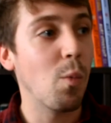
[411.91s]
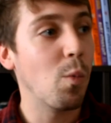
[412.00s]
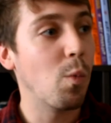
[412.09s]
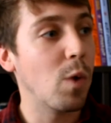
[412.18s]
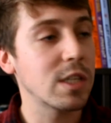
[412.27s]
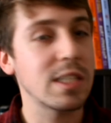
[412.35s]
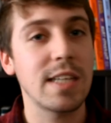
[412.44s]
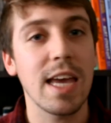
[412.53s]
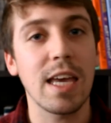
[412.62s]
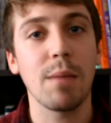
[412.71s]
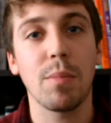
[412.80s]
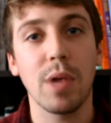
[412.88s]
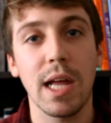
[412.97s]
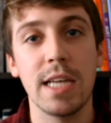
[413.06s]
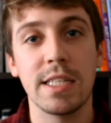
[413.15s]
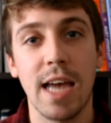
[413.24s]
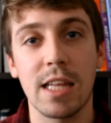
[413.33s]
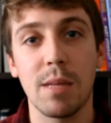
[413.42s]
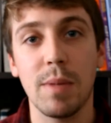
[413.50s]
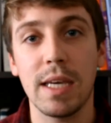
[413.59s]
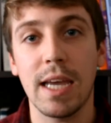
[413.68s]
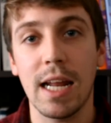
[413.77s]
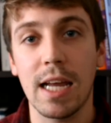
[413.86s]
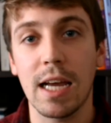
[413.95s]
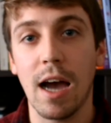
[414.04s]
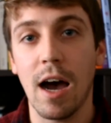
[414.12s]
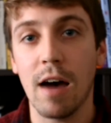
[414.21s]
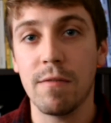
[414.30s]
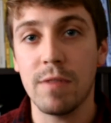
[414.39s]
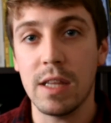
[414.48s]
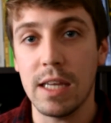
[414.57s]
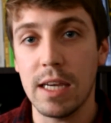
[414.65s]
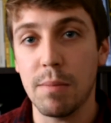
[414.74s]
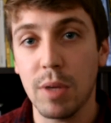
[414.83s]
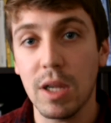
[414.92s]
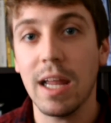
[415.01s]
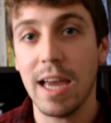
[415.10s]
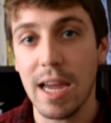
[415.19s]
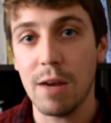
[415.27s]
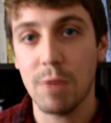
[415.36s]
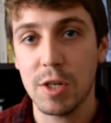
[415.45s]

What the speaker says: what's taking place at the beginning of the play,